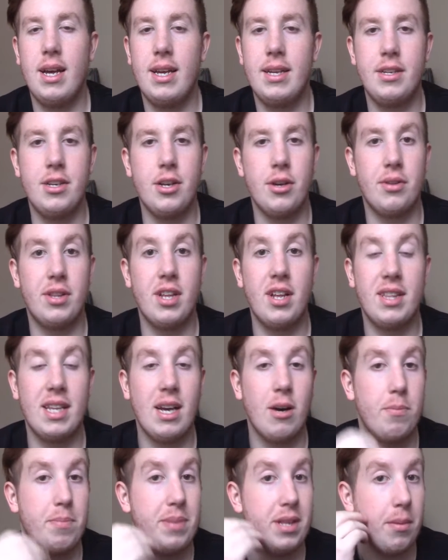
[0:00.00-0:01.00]
you know, that
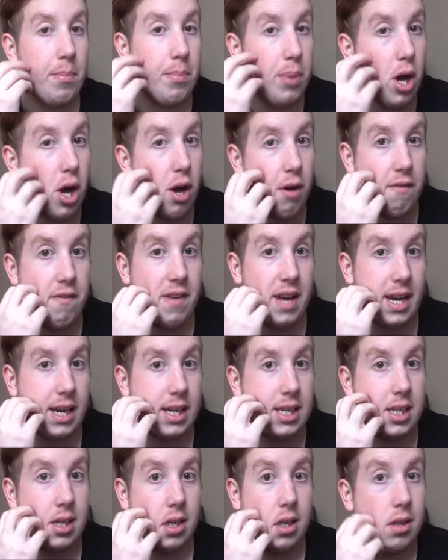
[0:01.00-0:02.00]
would be the
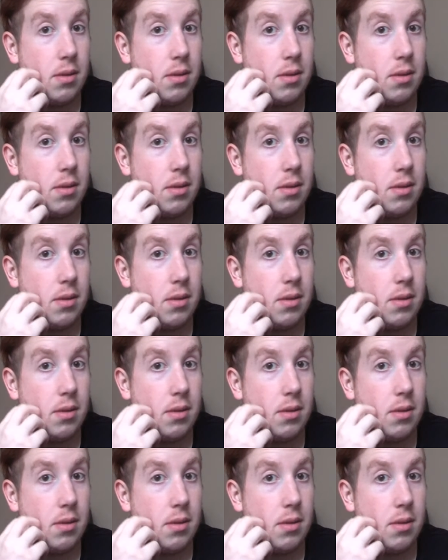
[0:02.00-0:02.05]
perfect